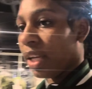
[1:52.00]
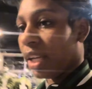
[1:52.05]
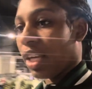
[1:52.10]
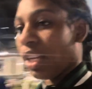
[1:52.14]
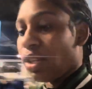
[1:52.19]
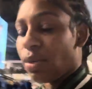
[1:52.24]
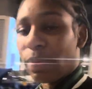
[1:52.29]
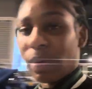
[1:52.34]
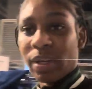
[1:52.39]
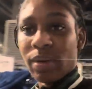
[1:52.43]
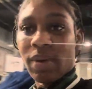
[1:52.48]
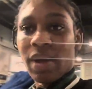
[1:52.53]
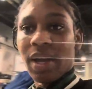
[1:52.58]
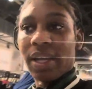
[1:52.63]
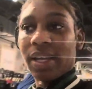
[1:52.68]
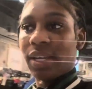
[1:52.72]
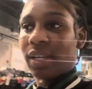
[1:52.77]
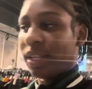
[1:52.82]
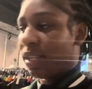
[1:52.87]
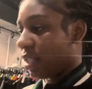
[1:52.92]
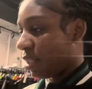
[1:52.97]
Can you be
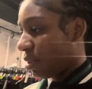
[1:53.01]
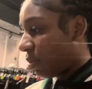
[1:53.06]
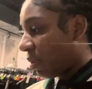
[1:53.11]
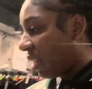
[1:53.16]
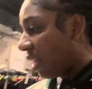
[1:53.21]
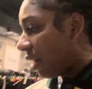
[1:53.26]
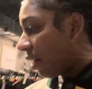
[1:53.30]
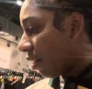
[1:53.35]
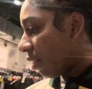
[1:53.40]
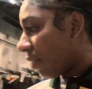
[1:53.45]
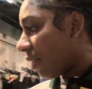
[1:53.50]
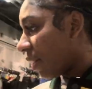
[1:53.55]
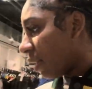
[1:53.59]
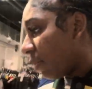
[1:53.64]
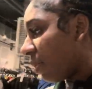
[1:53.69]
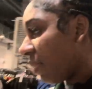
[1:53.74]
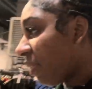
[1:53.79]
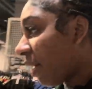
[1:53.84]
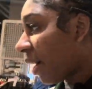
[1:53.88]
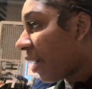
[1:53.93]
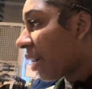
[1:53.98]
quiet? Because we here already. We
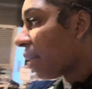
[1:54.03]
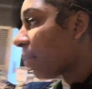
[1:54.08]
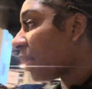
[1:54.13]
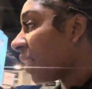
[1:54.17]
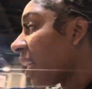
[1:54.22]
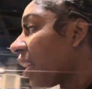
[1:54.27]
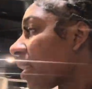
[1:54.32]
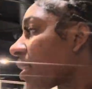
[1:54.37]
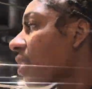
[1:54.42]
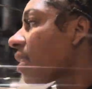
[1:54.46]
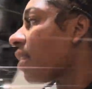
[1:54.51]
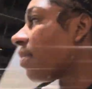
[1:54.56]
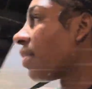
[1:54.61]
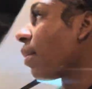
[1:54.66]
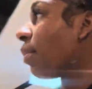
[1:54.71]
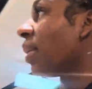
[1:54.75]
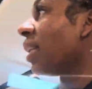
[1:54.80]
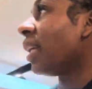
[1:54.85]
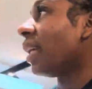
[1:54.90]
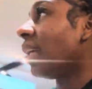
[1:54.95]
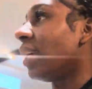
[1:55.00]
right here. We need the stuff that
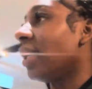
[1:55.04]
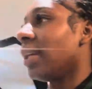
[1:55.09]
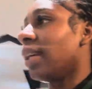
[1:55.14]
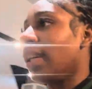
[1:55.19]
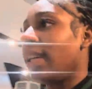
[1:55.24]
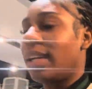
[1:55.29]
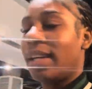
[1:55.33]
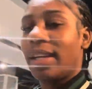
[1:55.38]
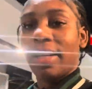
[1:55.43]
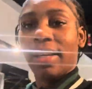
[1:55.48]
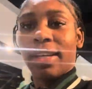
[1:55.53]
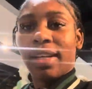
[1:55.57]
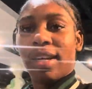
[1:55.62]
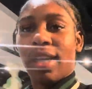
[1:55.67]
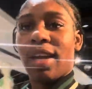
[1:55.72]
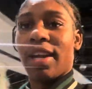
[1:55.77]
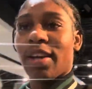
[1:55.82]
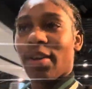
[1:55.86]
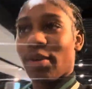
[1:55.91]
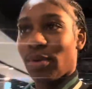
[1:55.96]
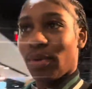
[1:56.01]
we need. All
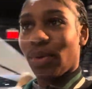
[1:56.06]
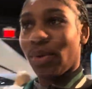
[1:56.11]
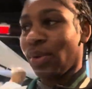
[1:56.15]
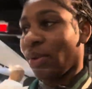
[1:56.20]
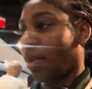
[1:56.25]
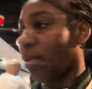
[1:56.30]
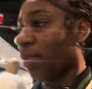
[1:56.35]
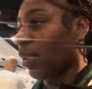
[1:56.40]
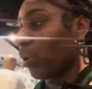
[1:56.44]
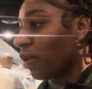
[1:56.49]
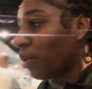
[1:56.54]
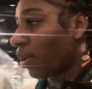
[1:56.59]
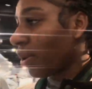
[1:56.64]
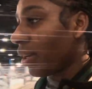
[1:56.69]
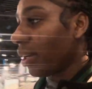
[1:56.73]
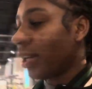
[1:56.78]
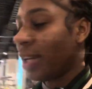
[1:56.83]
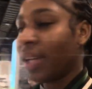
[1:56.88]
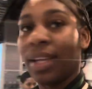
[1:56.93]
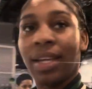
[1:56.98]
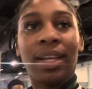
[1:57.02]
right, hold on, y'all, real quick.